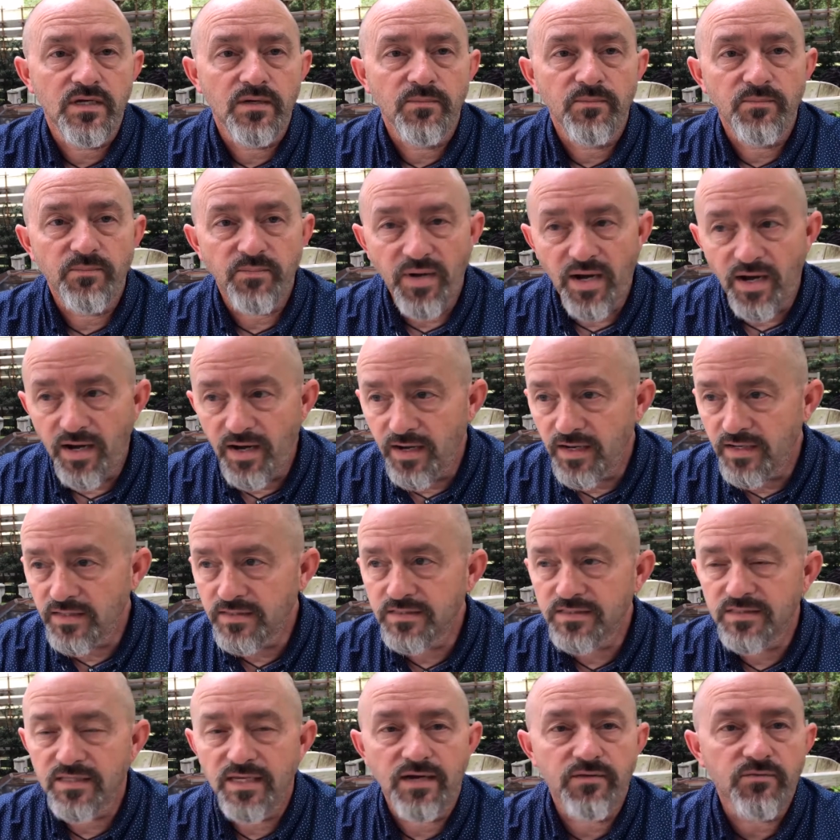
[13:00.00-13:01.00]

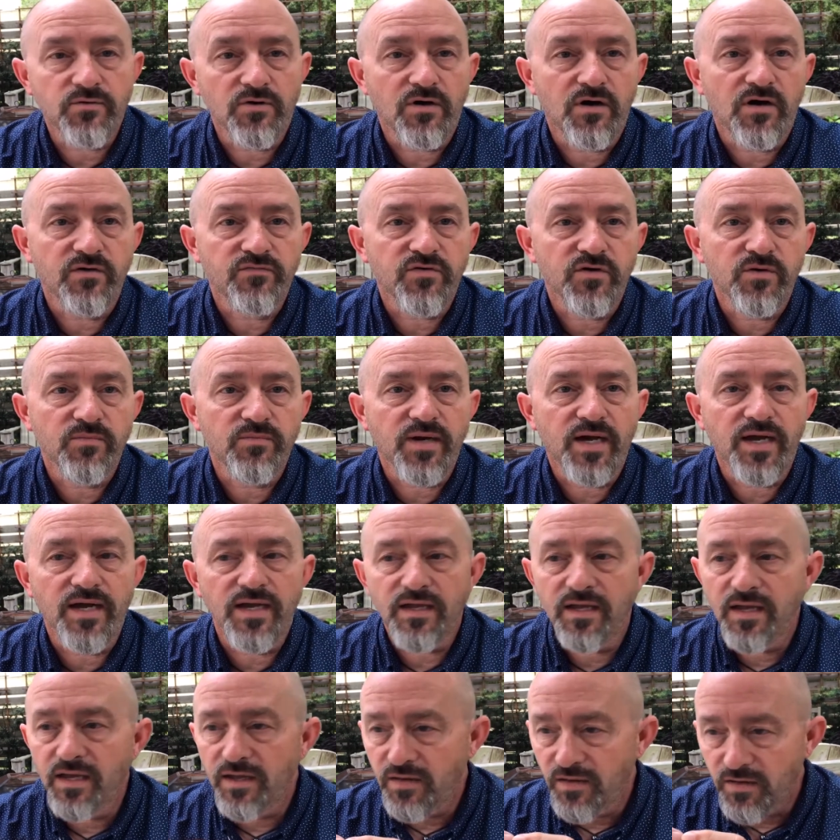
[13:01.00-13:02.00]
Bonds that were offered by
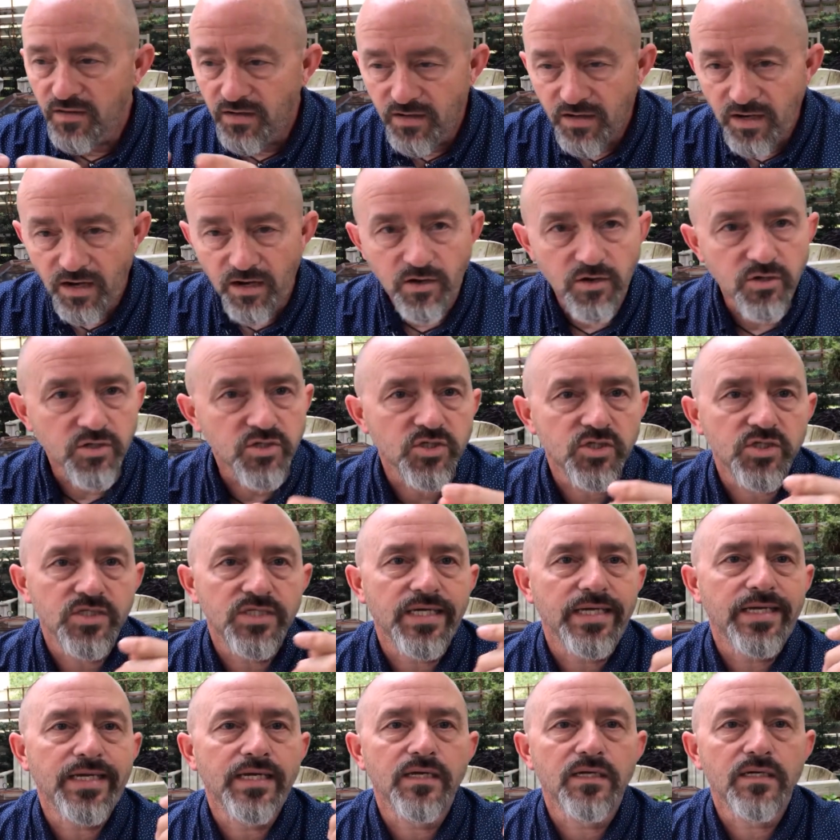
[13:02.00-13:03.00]

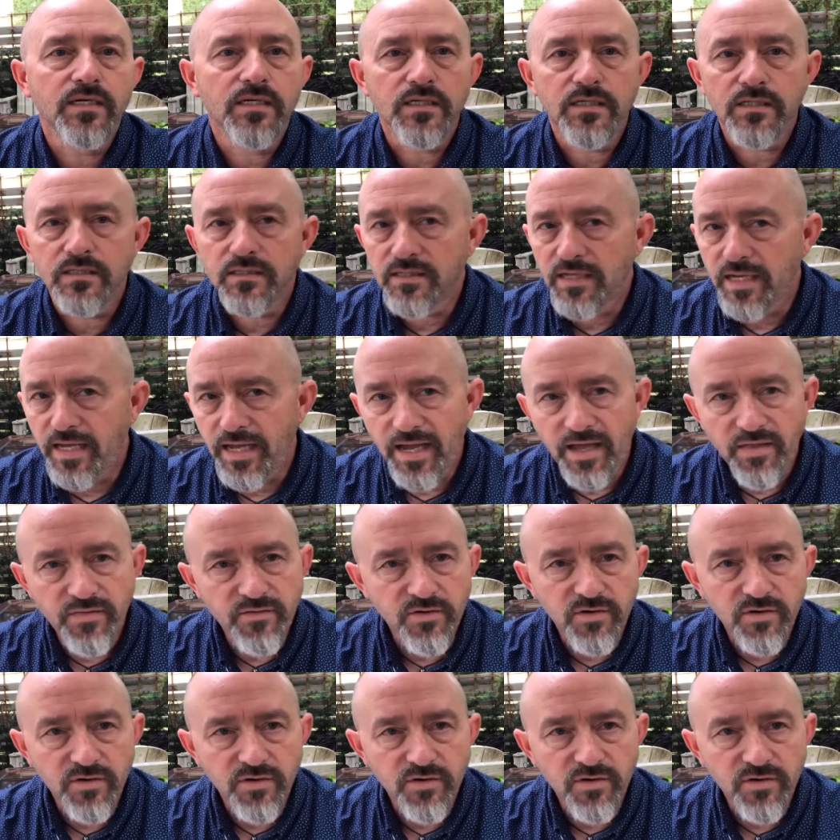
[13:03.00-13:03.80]
Argentina, other